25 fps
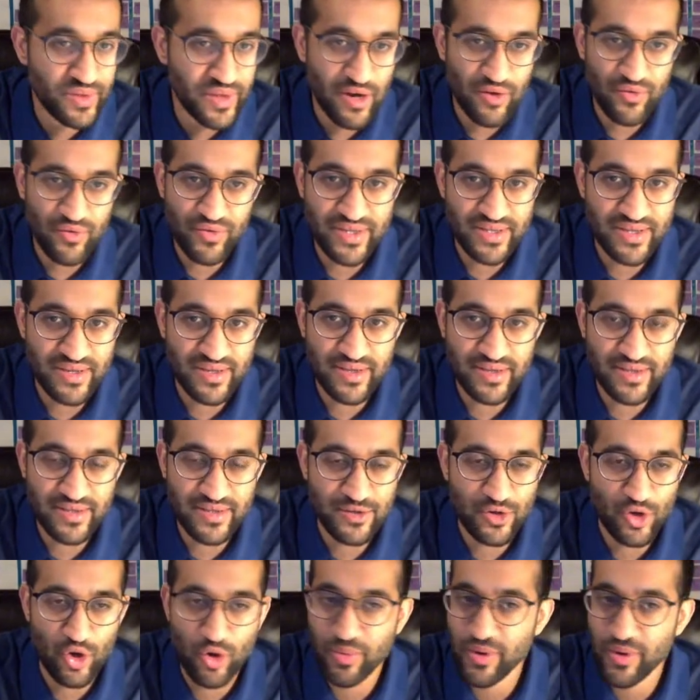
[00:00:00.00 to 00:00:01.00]
reason is.
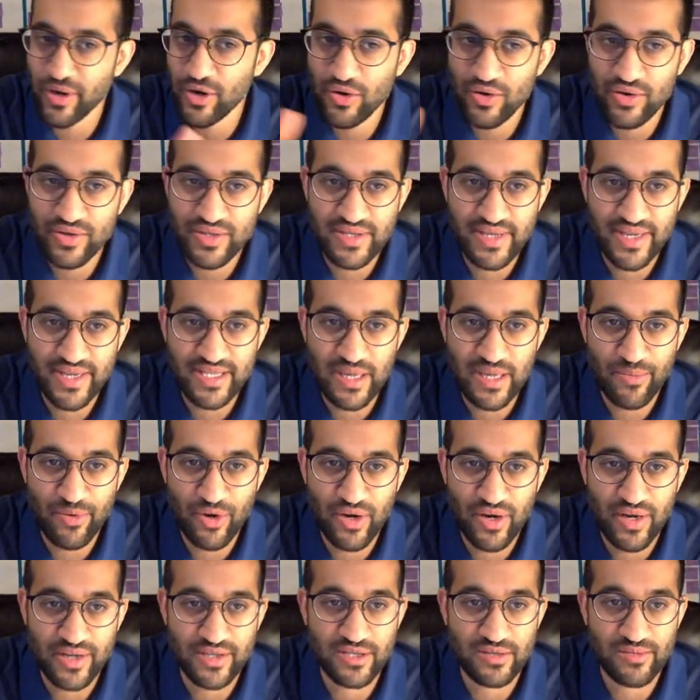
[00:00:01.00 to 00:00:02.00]
Nobody knows except your
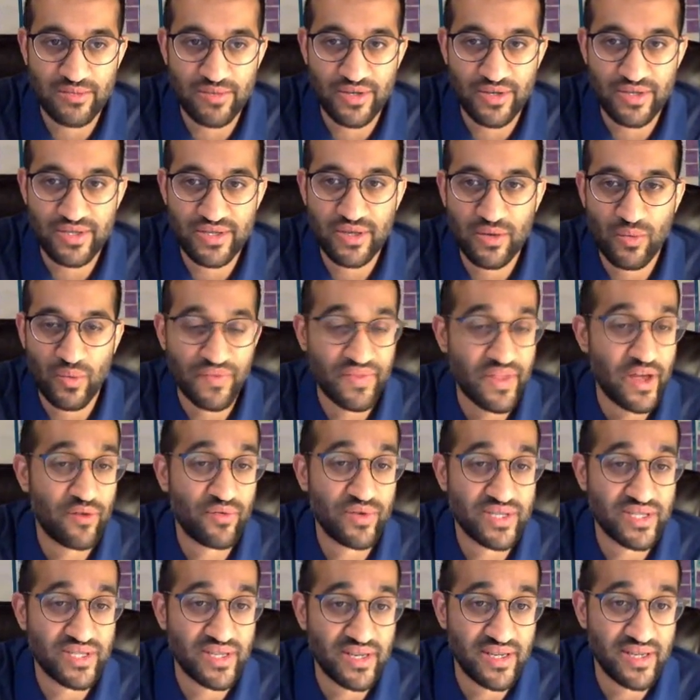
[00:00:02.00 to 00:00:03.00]
customers what that
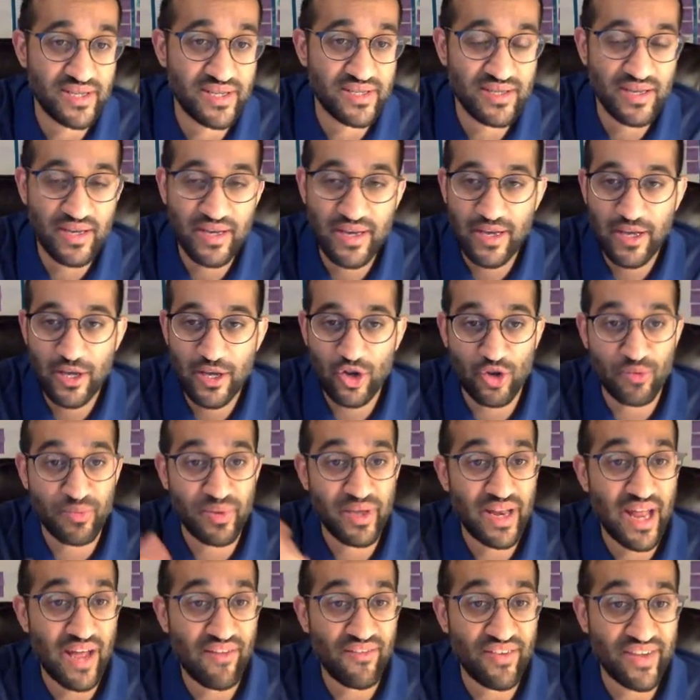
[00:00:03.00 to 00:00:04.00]
reason is. It could be
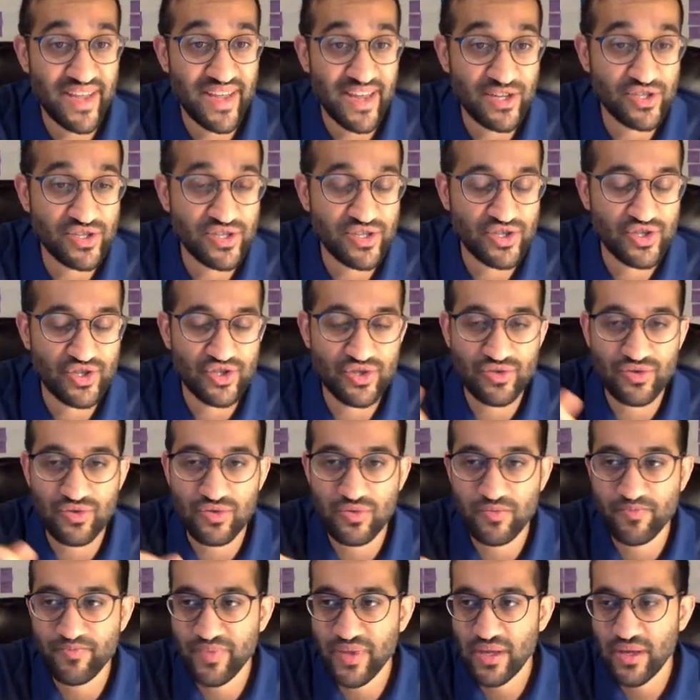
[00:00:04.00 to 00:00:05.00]
a navigation
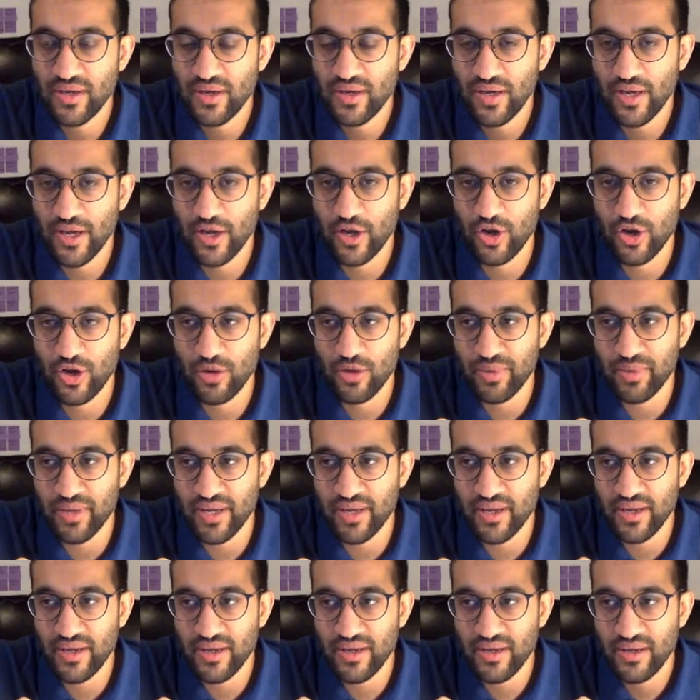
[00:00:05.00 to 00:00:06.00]
issue. It could
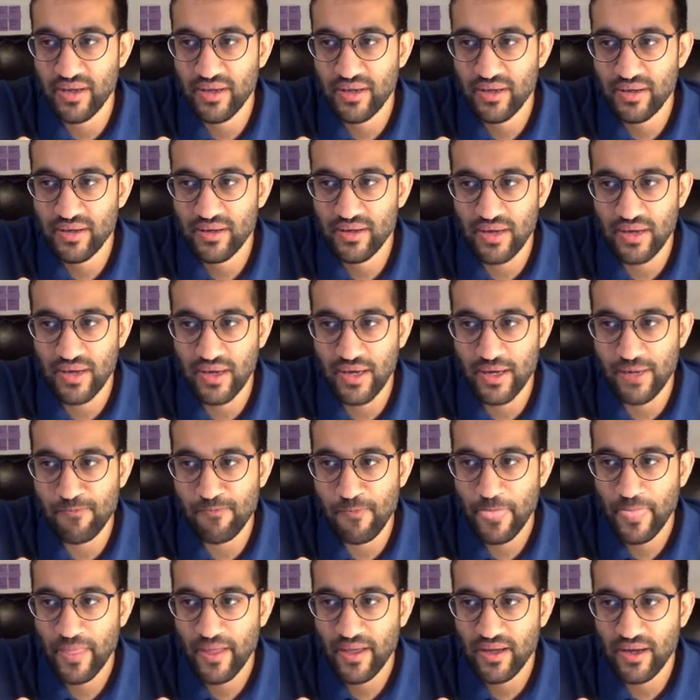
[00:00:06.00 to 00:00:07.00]
be
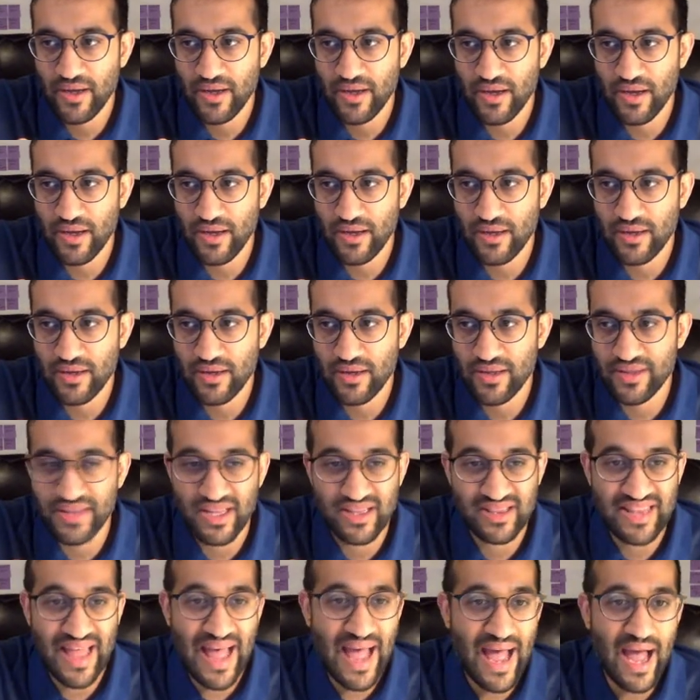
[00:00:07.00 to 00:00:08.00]

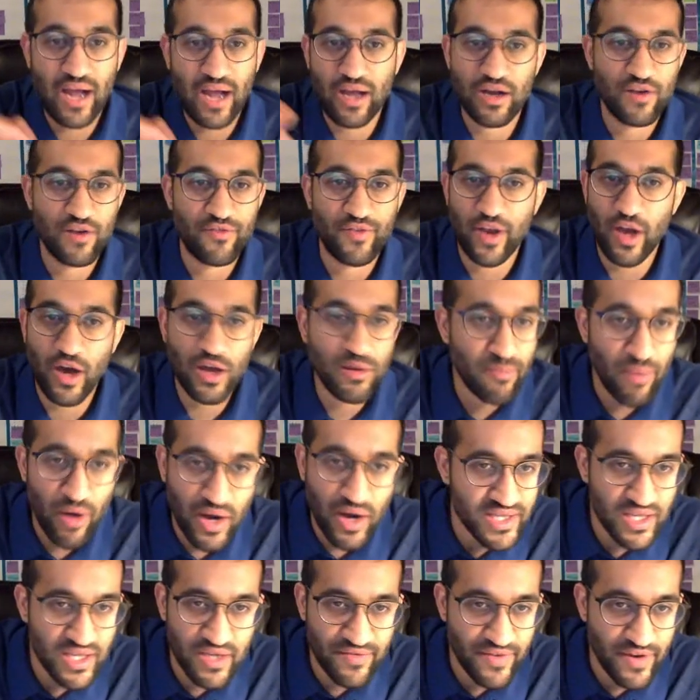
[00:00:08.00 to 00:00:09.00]
the lack of an
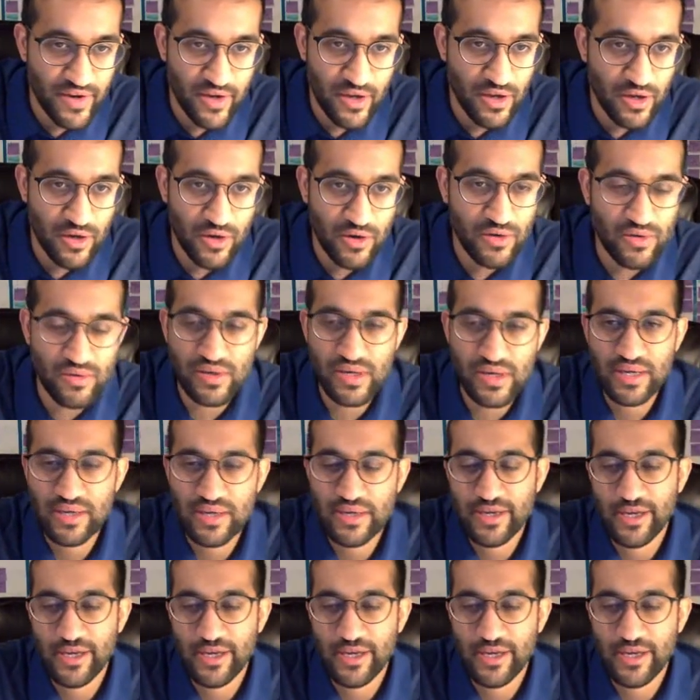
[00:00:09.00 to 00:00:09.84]
unboxing video. It